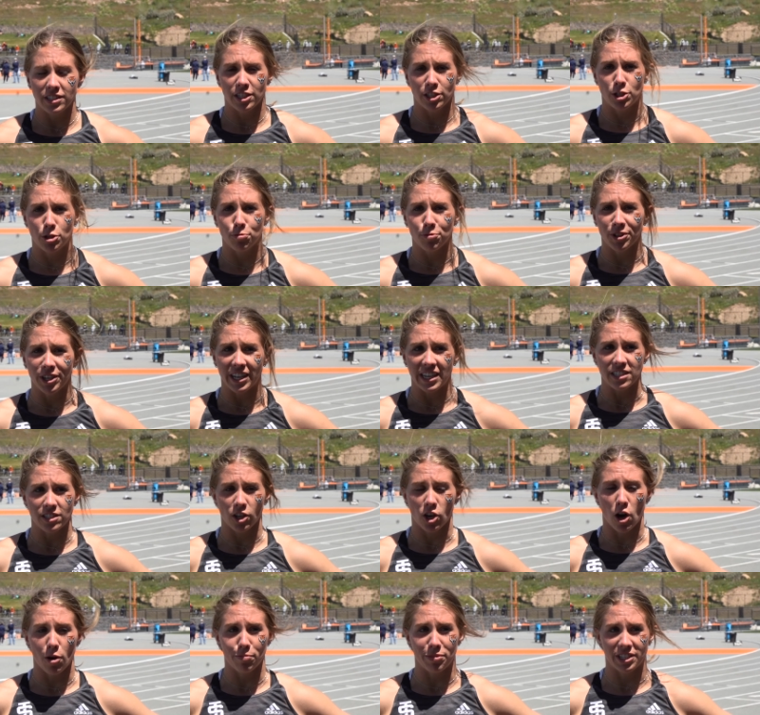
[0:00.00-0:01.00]
into two more days of
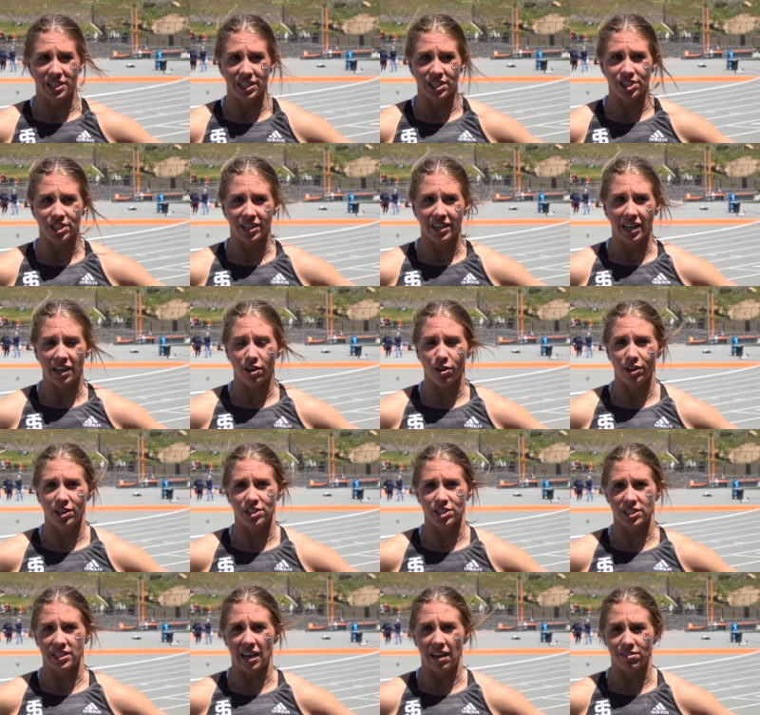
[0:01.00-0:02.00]
competition, I know I
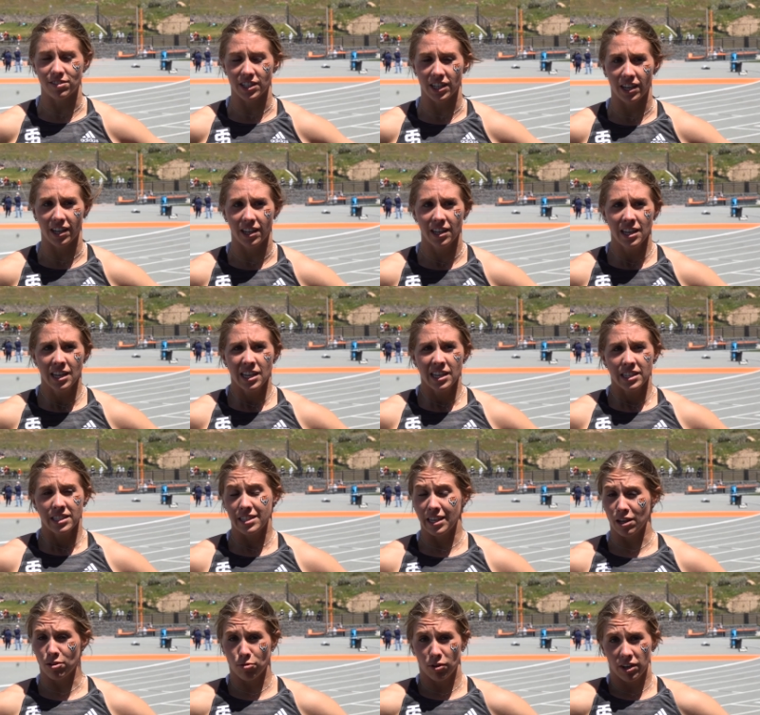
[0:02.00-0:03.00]
just have to
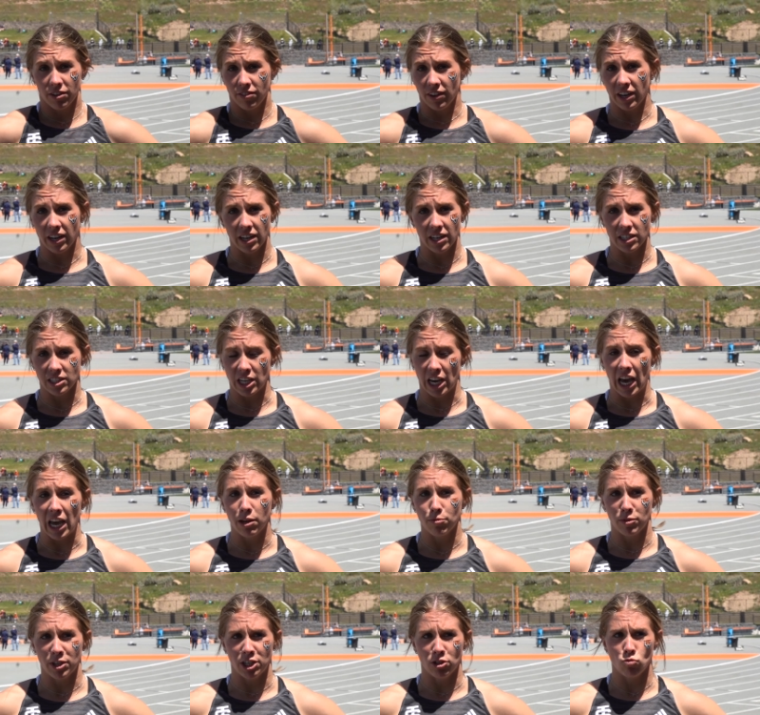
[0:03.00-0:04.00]
take one event at a
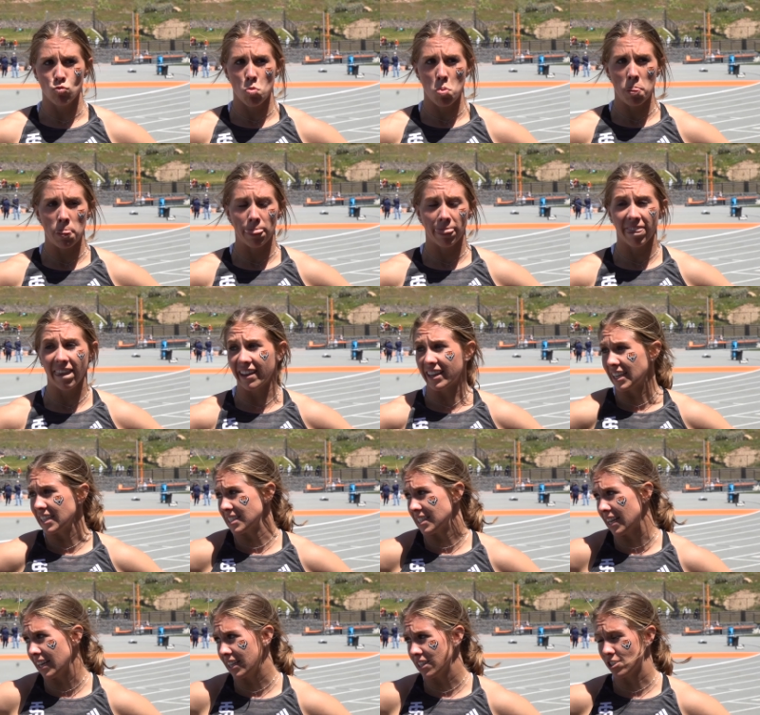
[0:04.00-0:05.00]
time and like I
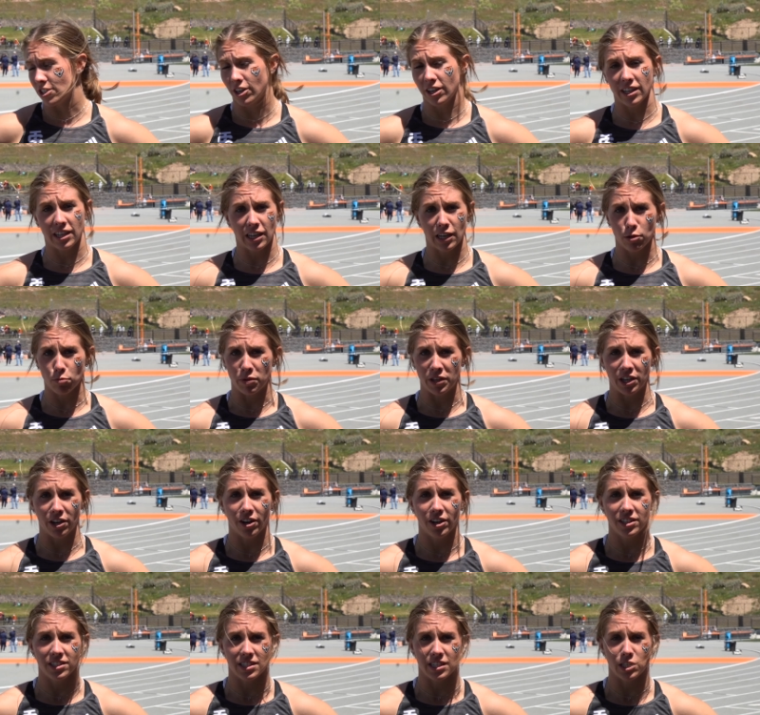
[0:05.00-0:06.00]
said, I started getting
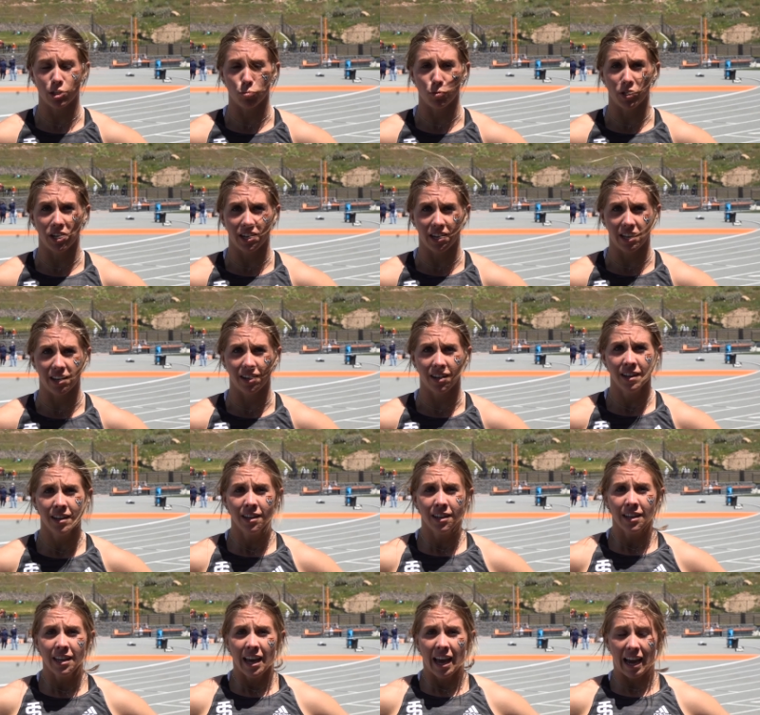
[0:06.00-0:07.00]
PRs this week, and
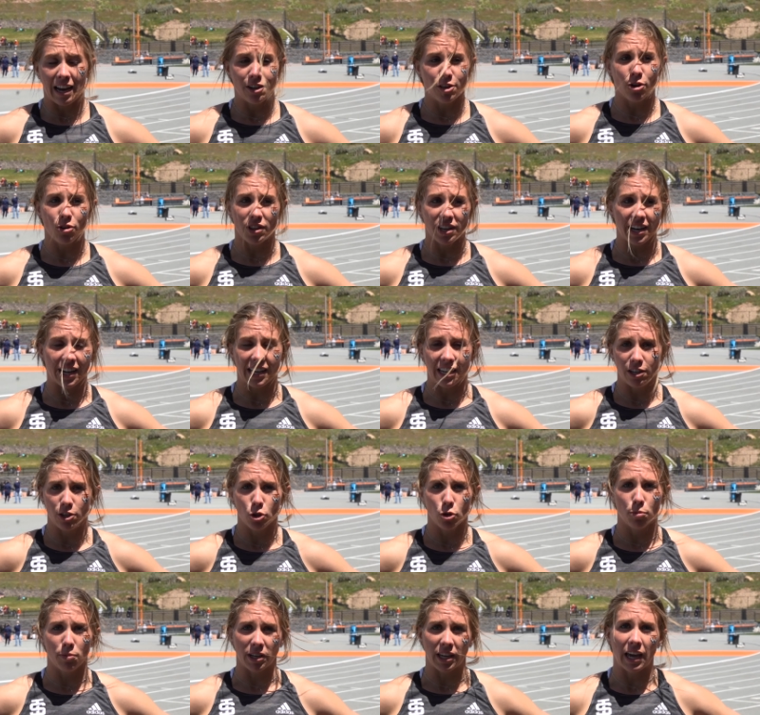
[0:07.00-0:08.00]
I know that I can
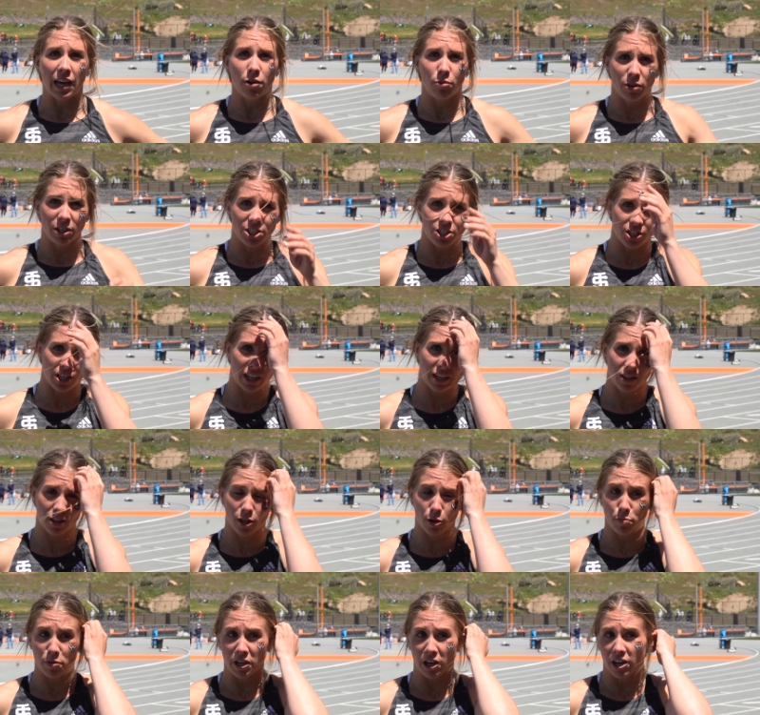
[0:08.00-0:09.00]
do them again, which
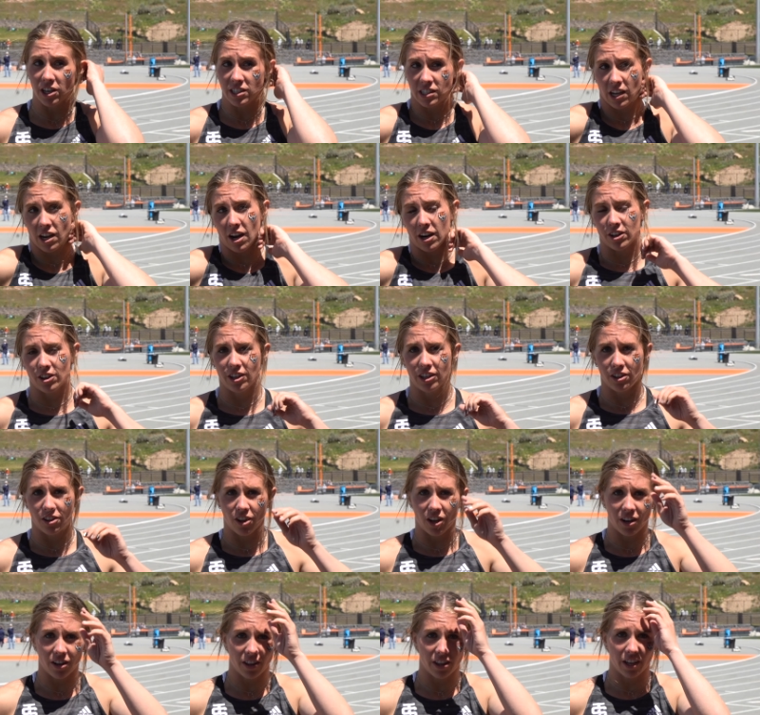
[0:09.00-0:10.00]
the PRs I got are in a
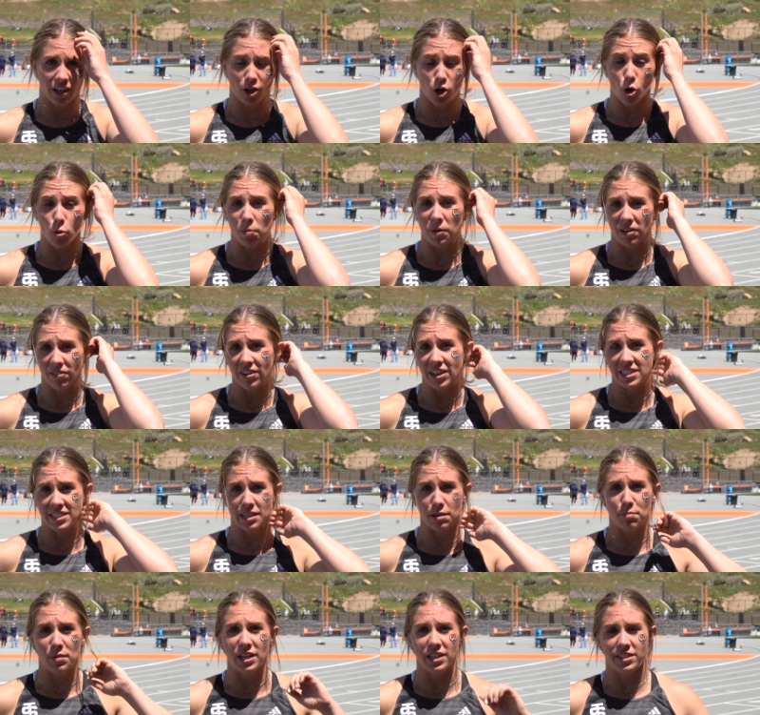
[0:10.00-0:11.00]
lot of the open events
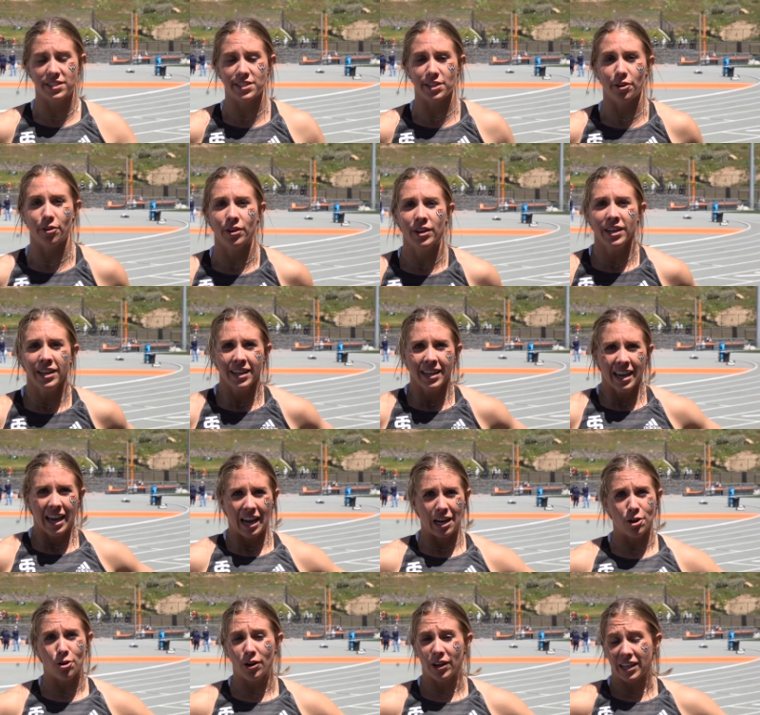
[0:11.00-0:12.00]
I'm in, so
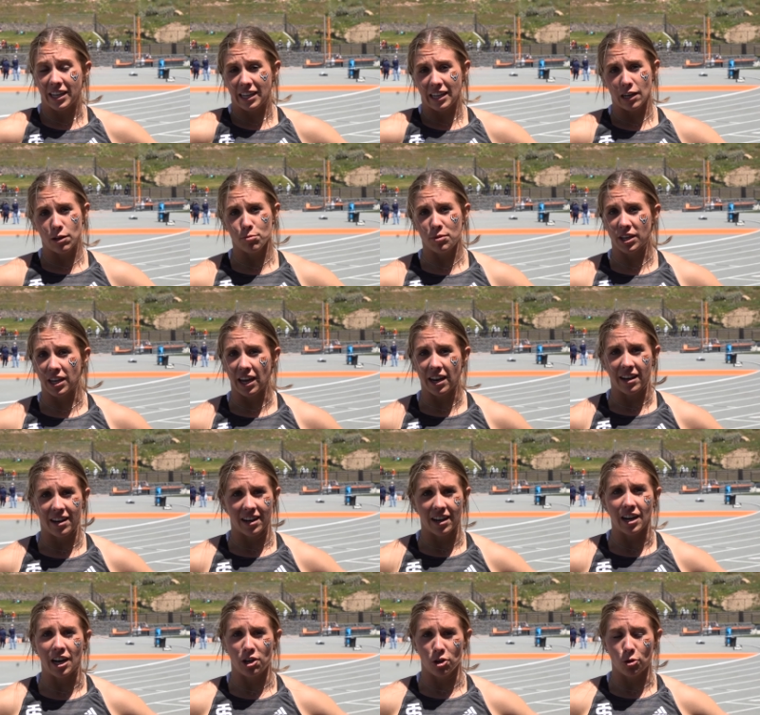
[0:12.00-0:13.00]
I know I can get them again,
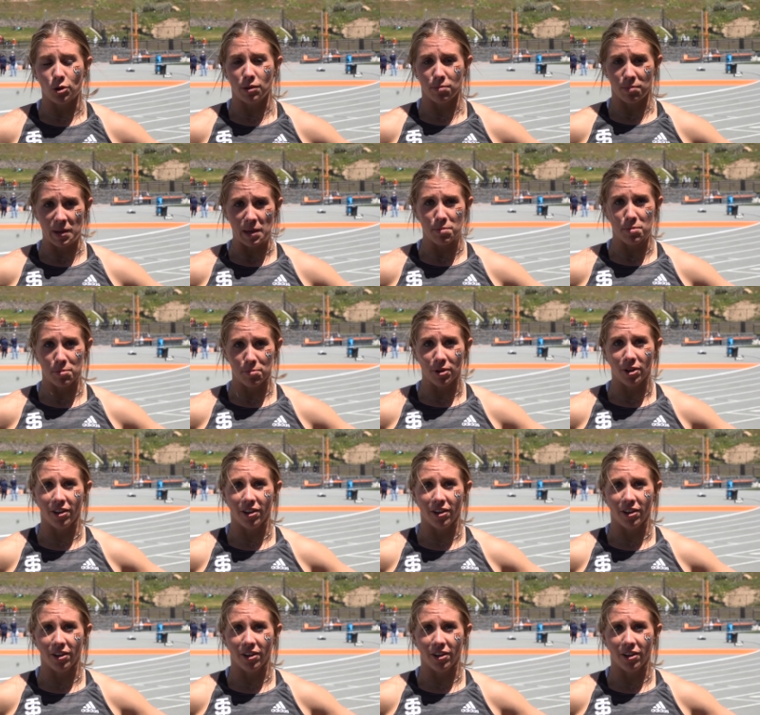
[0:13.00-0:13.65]
and I know what I'm capable